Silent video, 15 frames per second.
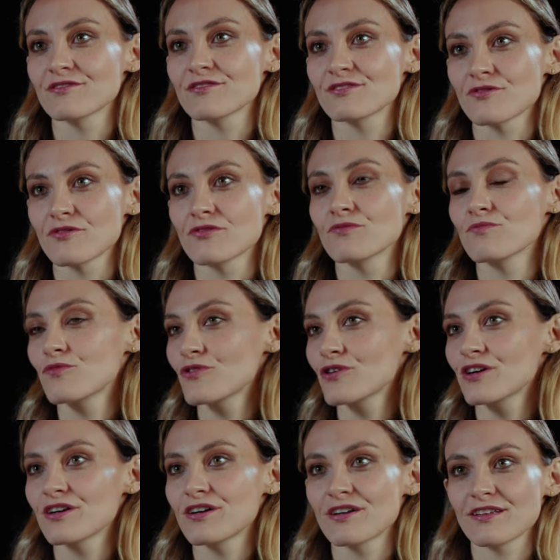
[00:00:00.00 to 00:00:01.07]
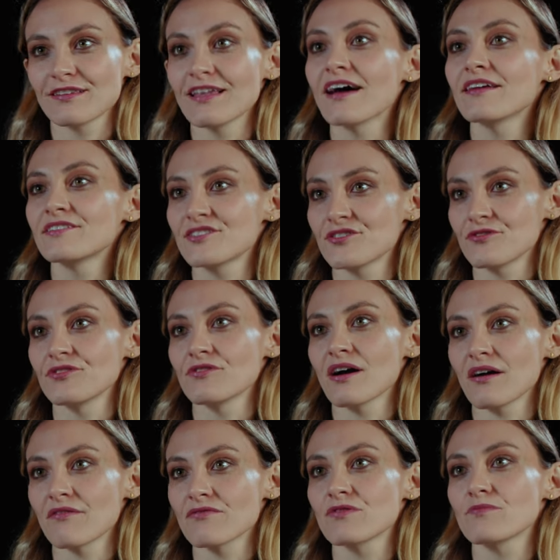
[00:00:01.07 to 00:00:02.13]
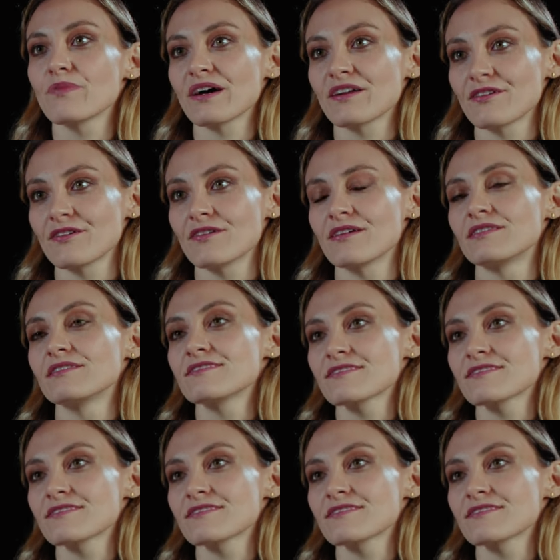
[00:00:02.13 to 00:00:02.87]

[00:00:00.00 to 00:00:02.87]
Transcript: So the more latitude you have, the better, and